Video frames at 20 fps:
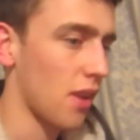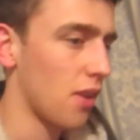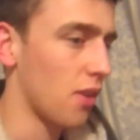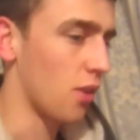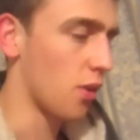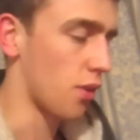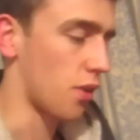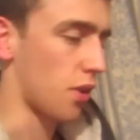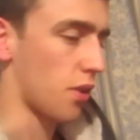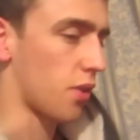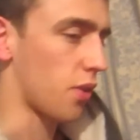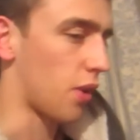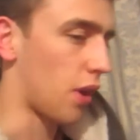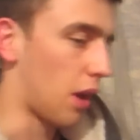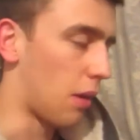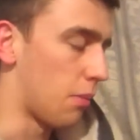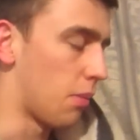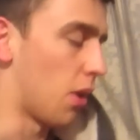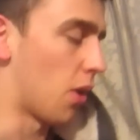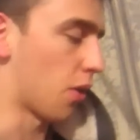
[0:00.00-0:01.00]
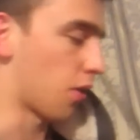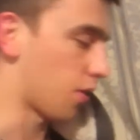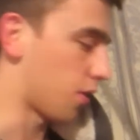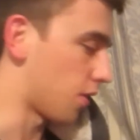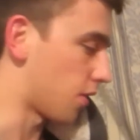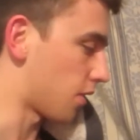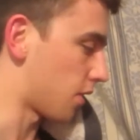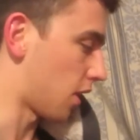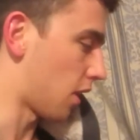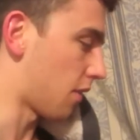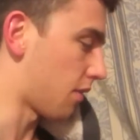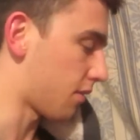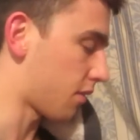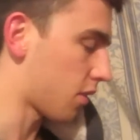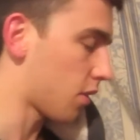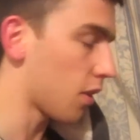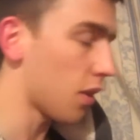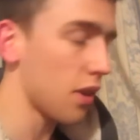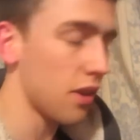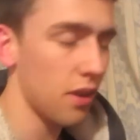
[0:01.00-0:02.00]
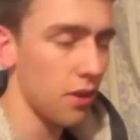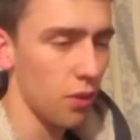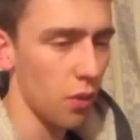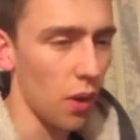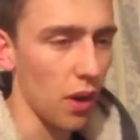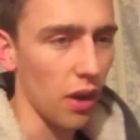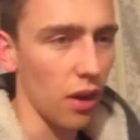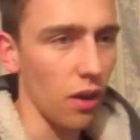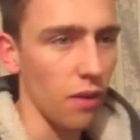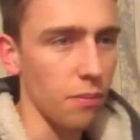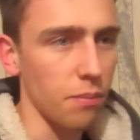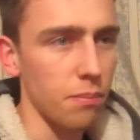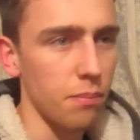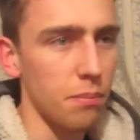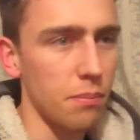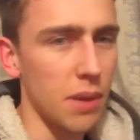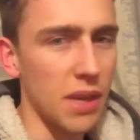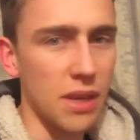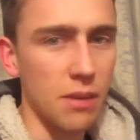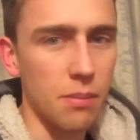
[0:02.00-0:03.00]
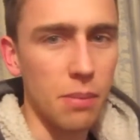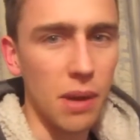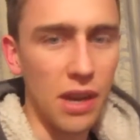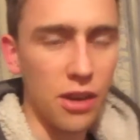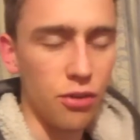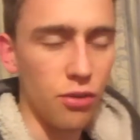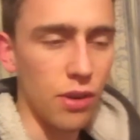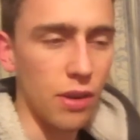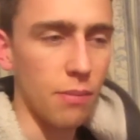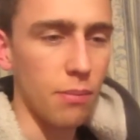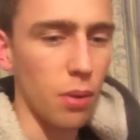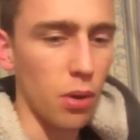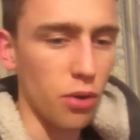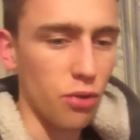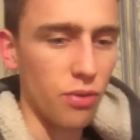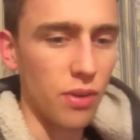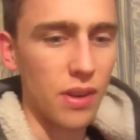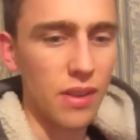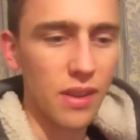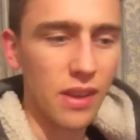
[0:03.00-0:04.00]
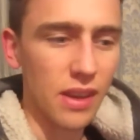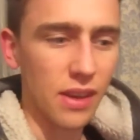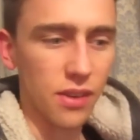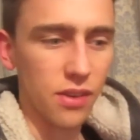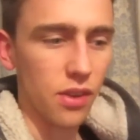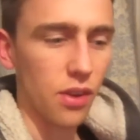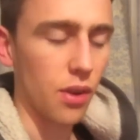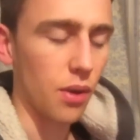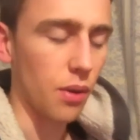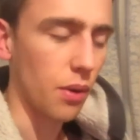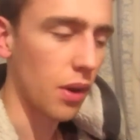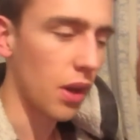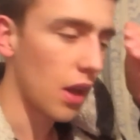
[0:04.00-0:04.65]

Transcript: Also sorting out blogs and stuff. Quite a lot of pitter-pattering, pottering things to do.